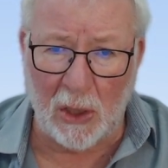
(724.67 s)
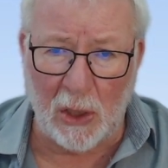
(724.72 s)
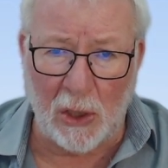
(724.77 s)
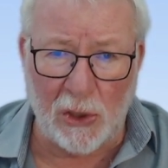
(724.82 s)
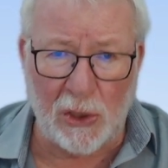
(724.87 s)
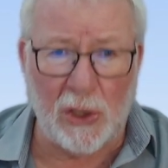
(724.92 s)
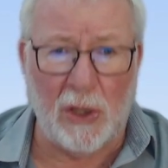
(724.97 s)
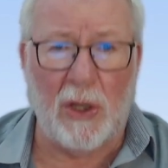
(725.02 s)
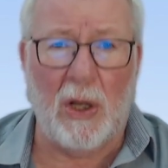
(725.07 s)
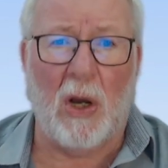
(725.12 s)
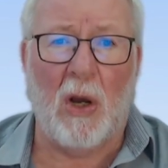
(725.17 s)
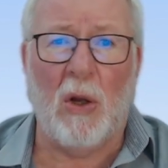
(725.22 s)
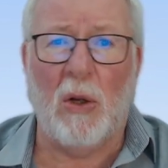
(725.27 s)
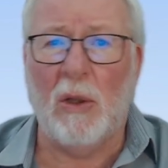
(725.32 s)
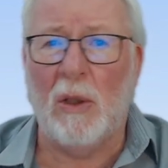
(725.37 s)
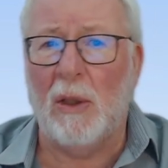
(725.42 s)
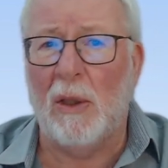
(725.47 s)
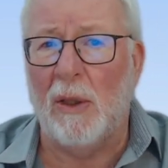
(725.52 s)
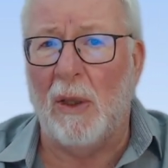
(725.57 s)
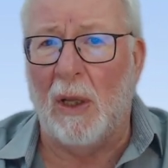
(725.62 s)

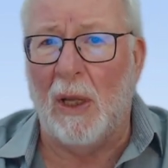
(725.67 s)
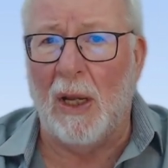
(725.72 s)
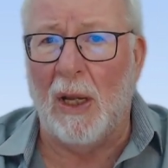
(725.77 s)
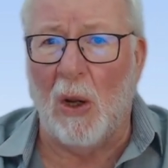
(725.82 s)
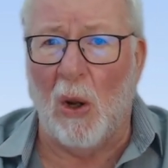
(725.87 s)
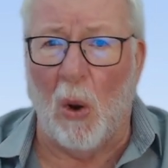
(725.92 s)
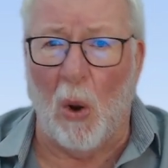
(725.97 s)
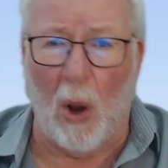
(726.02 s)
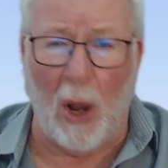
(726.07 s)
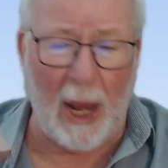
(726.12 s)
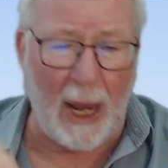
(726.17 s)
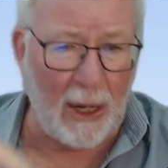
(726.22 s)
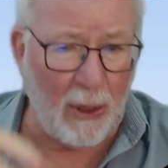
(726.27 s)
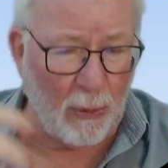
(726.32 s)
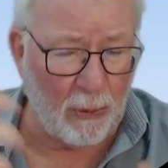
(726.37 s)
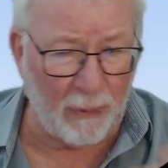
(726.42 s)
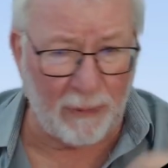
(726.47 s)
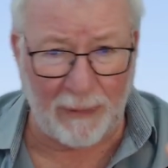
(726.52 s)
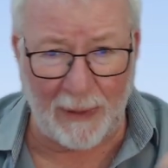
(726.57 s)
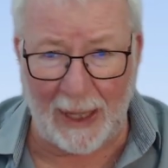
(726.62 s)
So
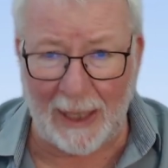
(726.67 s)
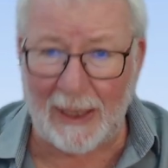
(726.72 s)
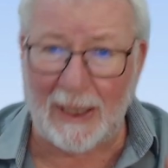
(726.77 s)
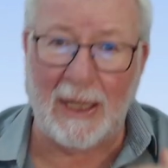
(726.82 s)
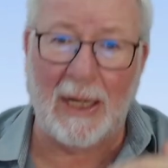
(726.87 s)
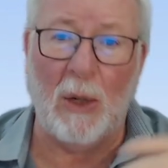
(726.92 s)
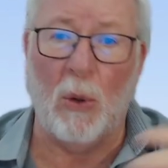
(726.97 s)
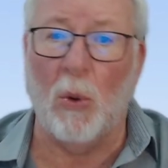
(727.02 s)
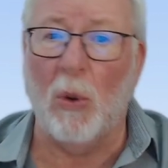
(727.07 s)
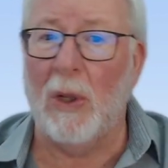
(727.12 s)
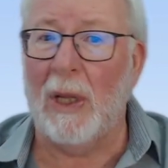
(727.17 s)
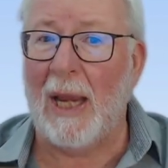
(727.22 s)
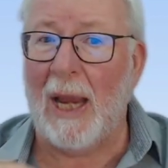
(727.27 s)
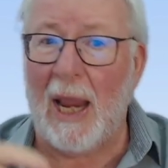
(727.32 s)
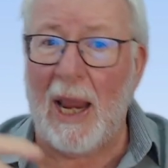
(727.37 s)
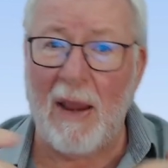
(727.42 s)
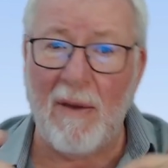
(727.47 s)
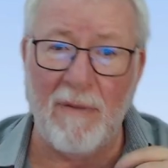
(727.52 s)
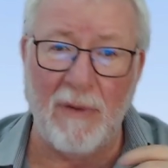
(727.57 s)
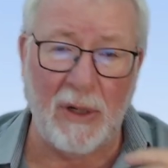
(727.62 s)
you'll find that all the
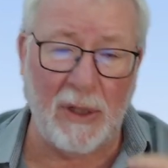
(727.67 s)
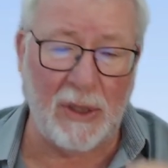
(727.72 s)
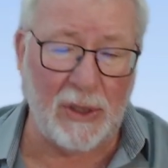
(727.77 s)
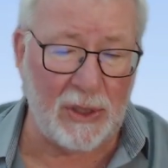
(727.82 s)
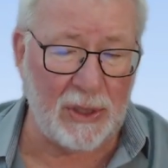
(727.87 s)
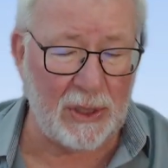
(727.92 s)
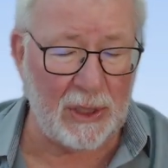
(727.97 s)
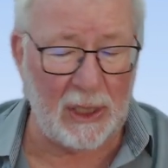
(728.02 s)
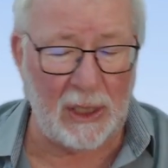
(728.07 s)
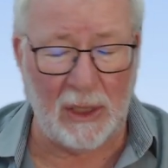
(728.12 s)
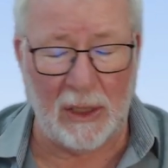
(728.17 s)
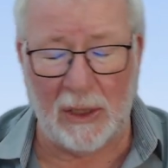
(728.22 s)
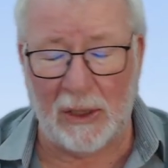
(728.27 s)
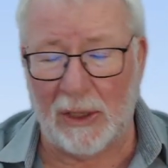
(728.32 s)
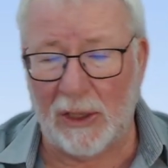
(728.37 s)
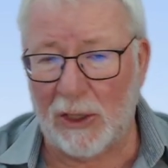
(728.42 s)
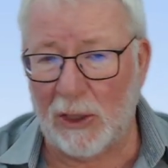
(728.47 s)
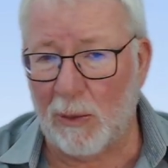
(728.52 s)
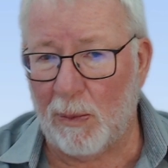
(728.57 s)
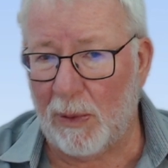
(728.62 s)
evidence in the
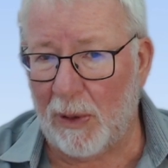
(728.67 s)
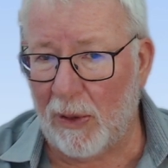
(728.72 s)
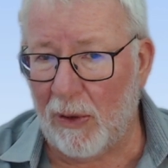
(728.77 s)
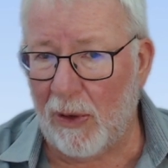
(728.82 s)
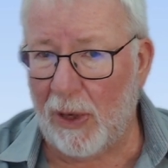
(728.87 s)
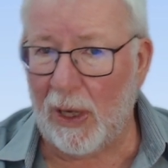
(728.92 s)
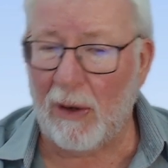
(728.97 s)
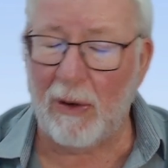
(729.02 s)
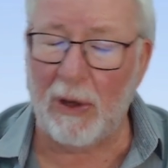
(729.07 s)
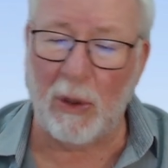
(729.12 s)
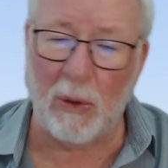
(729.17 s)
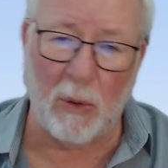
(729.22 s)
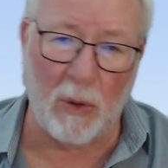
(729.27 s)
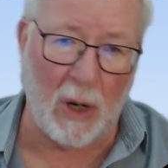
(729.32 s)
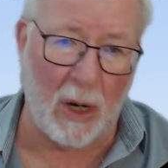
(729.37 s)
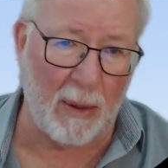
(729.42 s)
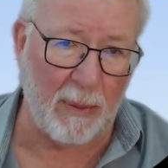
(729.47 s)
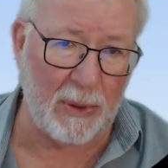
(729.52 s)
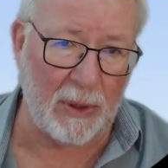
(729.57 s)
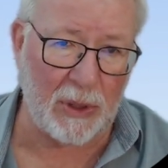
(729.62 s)
disciplinary hearing
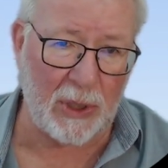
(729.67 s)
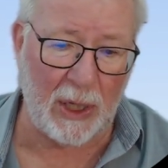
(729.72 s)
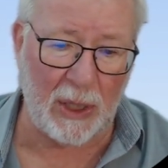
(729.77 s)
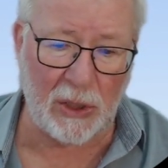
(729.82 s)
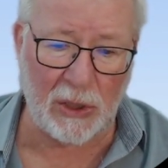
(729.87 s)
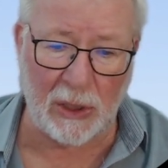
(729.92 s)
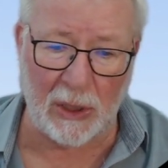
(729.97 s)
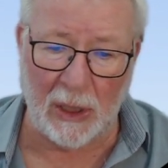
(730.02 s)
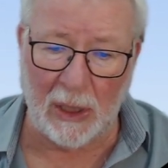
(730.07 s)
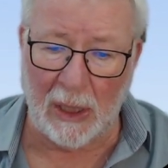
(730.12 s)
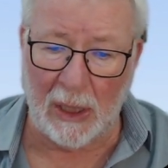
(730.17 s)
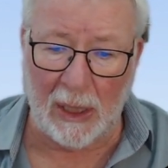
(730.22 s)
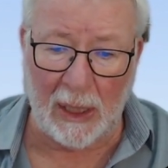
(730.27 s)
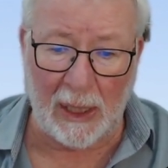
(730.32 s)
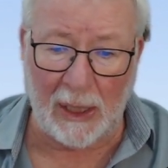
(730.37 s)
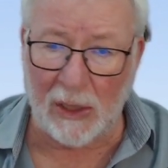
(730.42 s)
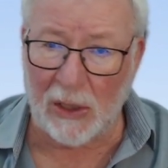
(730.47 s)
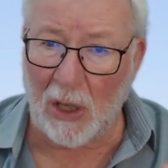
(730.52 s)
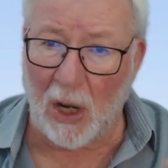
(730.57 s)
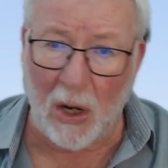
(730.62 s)
or arbitration
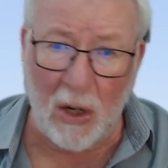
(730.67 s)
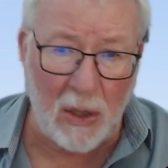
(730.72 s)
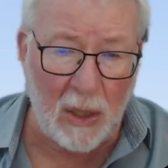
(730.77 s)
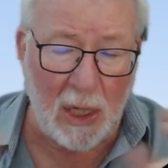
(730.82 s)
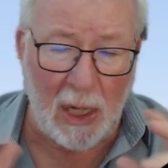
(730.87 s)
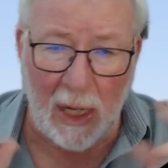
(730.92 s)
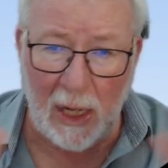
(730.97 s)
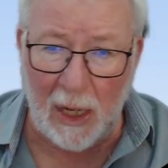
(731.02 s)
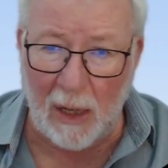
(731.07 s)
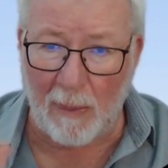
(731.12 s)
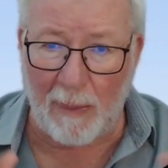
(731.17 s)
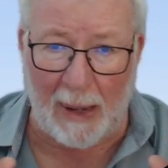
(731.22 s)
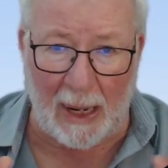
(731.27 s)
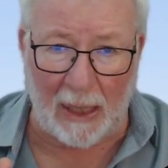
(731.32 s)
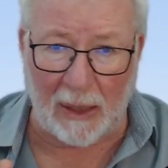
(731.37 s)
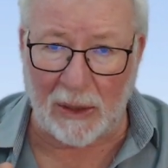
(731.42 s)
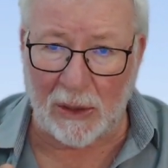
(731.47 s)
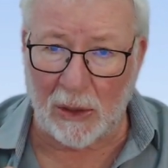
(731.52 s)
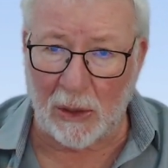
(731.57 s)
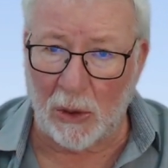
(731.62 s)
is only
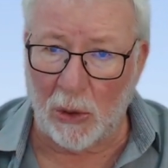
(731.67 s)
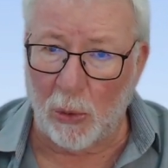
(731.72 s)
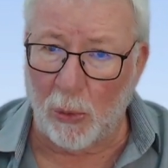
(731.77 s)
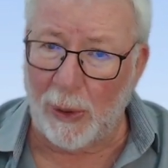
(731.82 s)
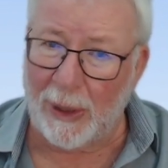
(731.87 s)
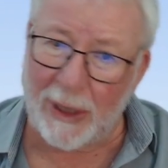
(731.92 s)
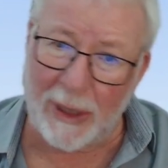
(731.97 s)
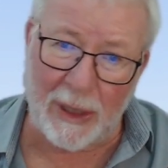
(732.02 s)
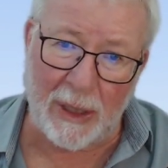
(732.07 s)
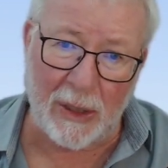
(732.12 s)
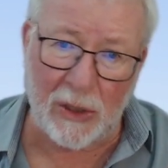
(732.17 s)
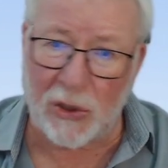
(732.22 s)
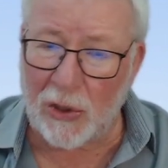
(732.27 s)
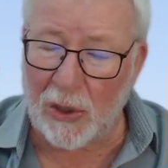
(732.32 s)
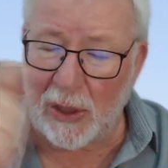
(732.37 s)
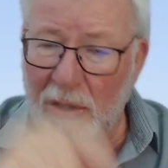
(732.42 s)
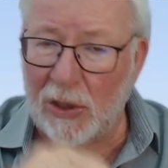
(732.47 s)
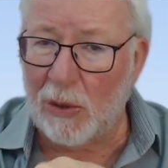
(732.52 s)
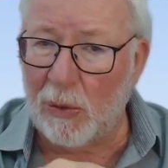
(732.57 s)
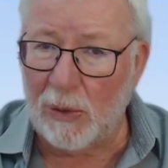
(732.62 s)
about whether the
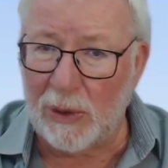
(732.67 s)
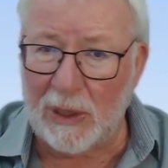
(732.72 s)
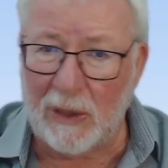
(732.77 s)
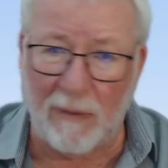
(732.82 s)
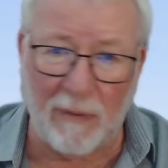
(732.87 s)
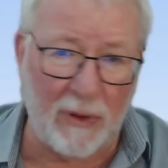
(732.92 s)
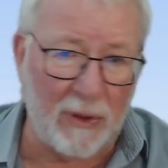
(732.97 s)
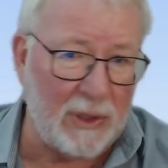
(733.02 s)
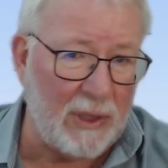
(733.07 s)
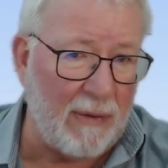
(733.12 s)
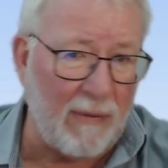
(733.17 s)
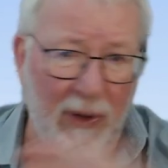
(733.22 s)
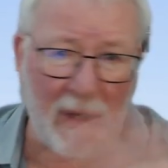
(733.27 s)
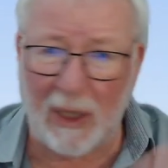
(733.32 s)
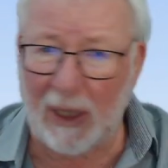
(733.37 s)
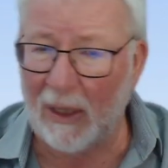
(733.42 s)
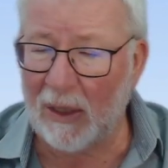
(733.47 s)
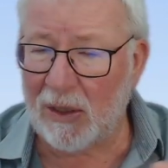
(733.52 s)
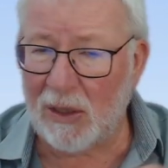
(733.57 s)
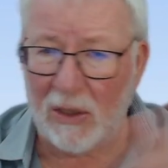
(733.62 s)
instruction was given, because
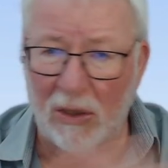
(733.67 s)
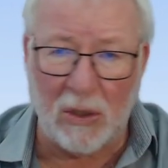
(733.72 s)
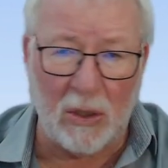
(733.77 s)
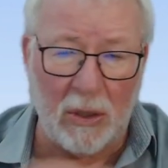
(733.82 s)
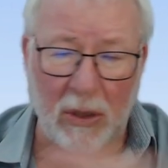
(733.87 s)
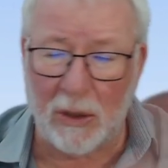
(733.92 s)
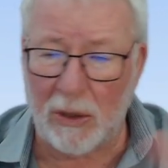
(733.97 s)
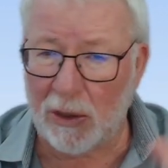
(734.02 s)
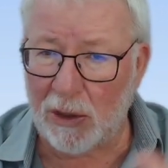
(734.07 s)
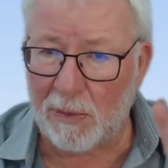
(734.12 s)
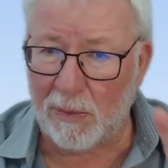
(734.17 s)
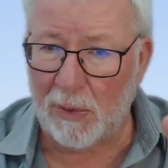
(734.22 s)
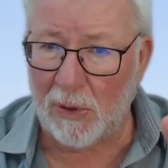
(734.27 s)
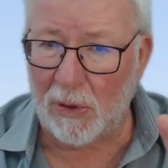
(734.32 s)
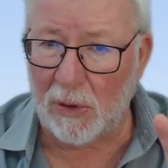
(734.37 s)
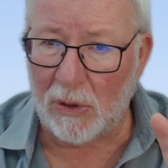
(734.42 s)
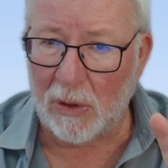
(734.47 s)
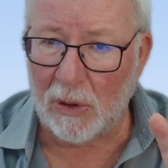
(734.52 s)
everything else is not in dispute.